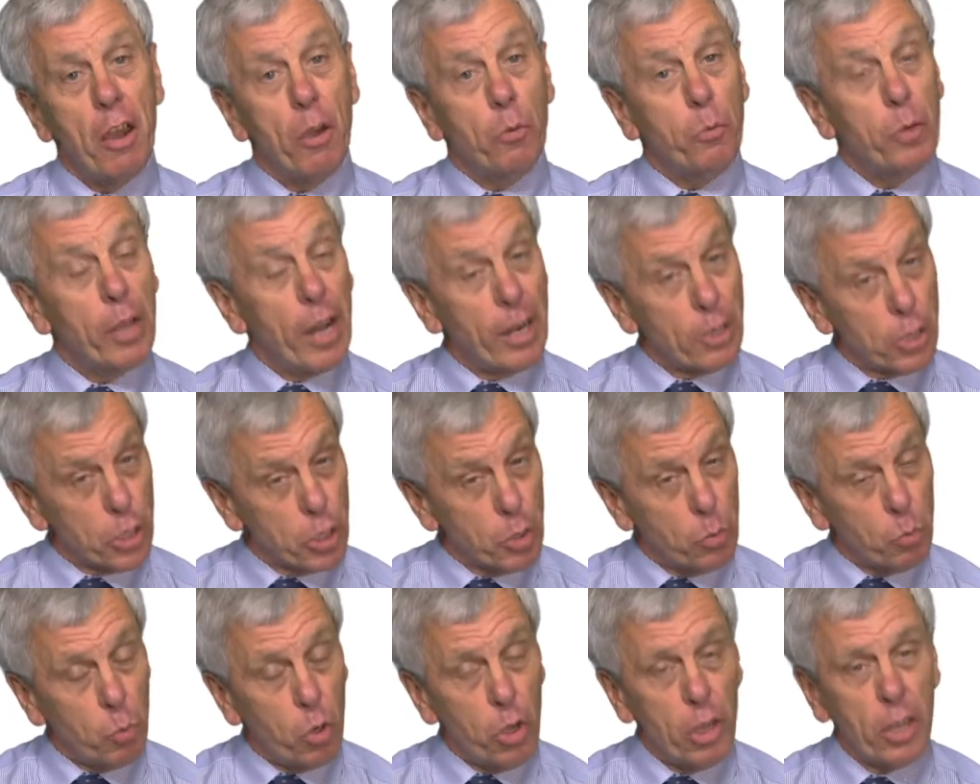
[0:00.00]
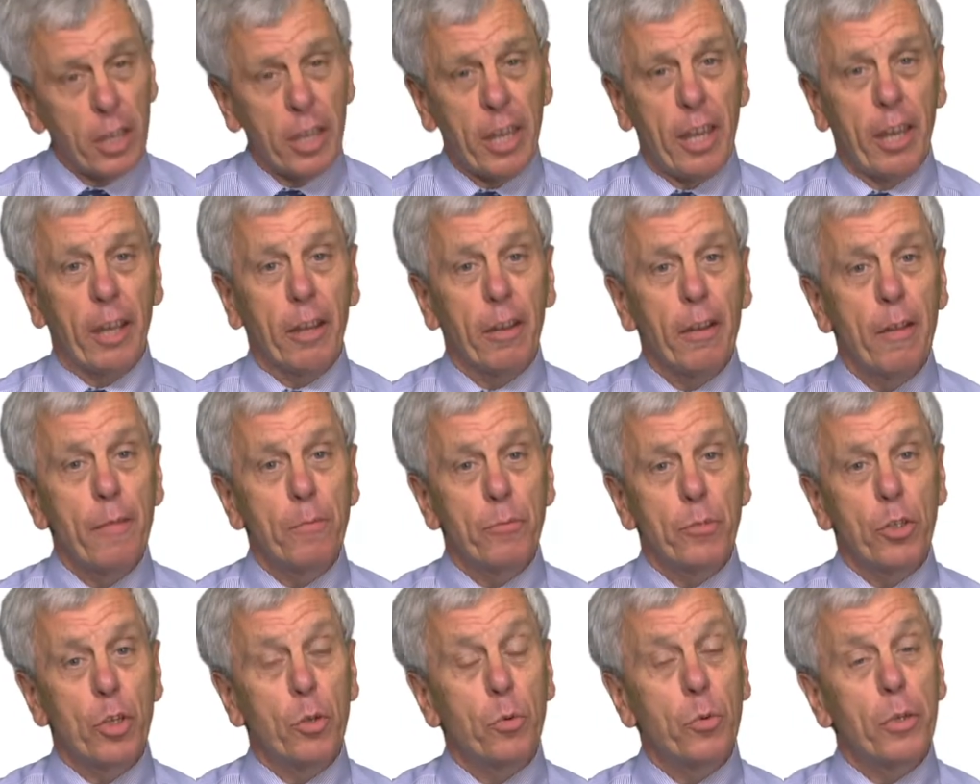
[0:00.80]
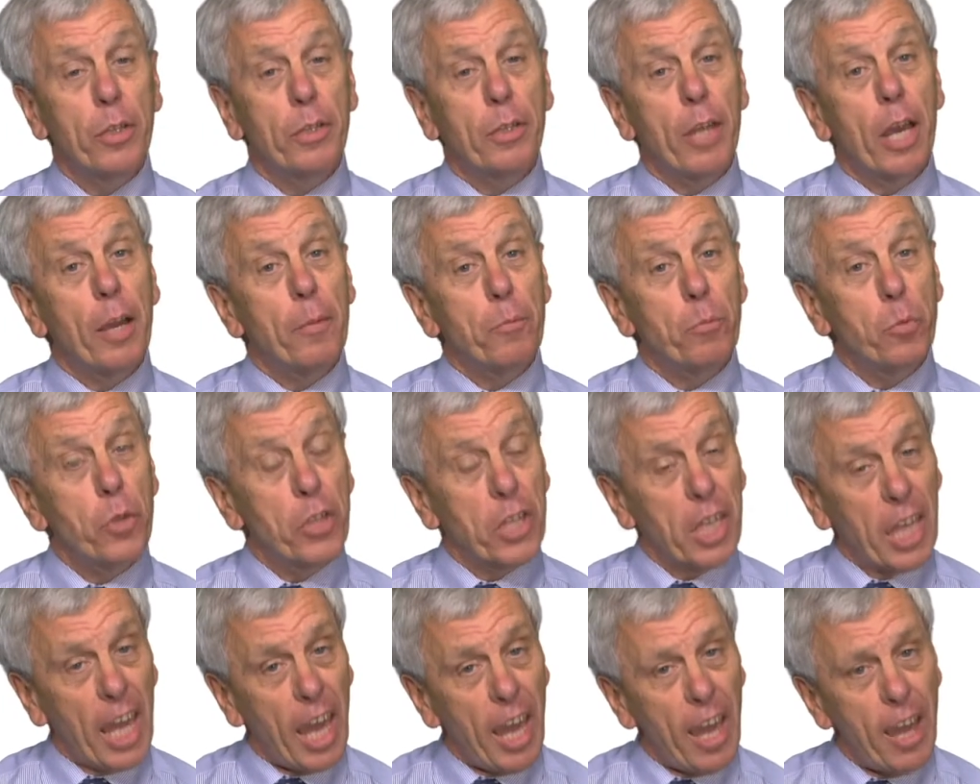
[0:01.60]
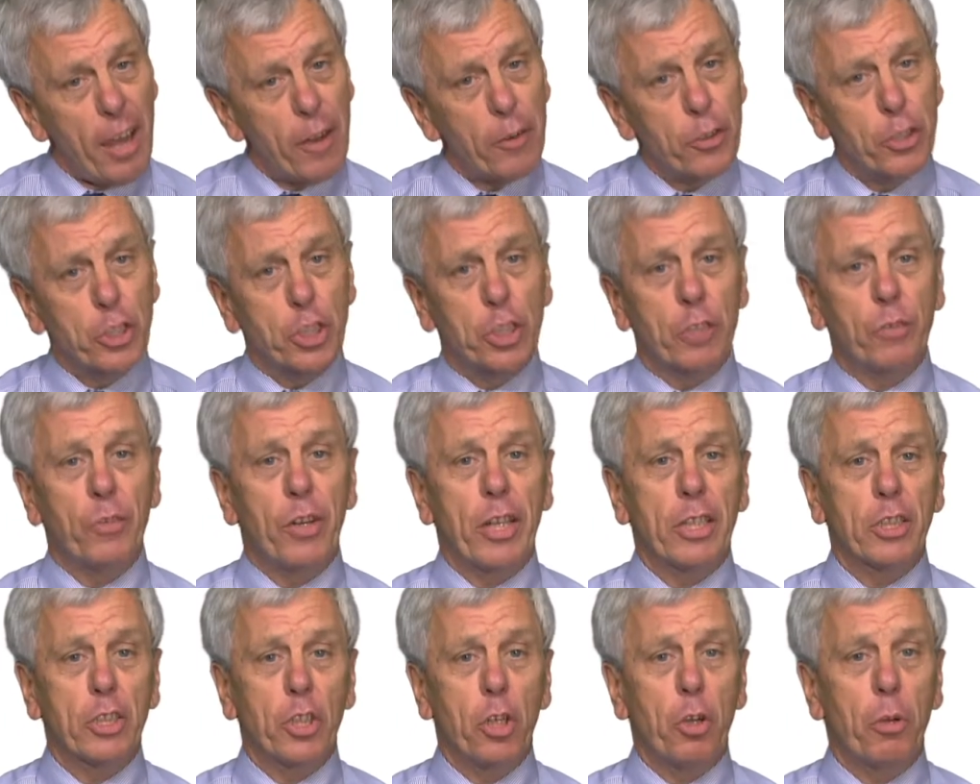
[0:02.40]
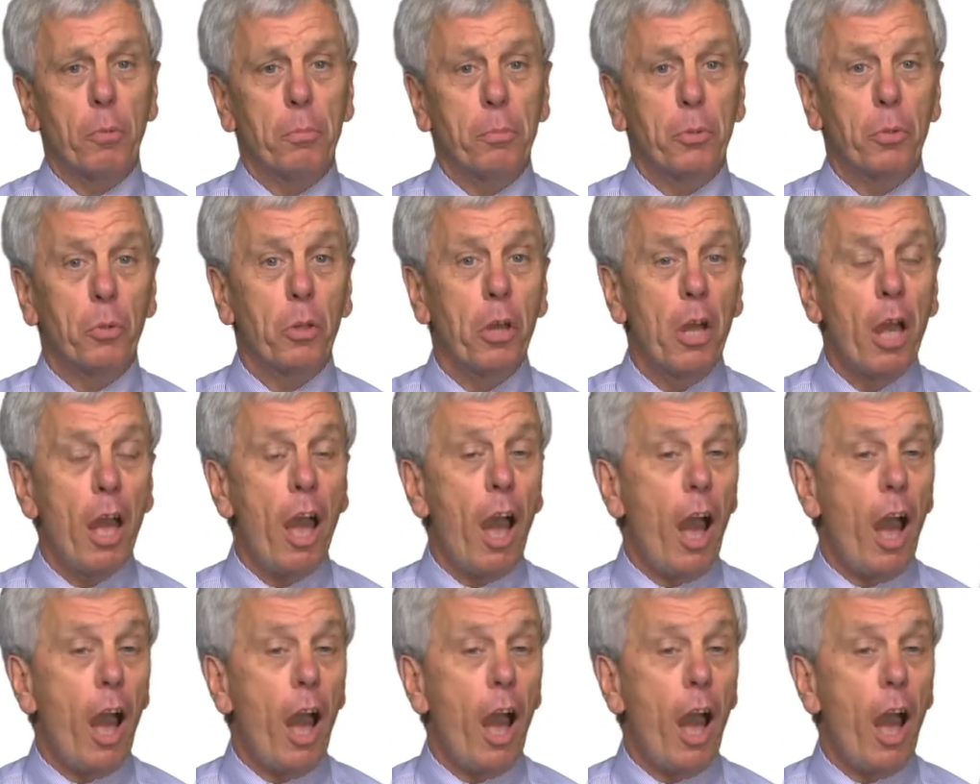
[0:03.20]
We're actually working with carers, for example,